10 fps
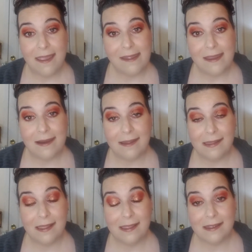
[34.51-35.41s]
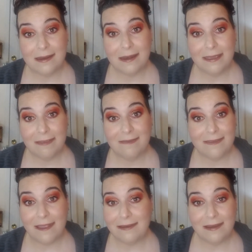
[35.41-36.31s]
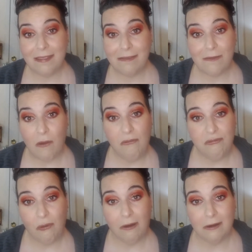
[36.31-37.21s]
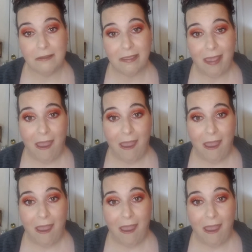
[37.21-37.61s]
and such and so forth.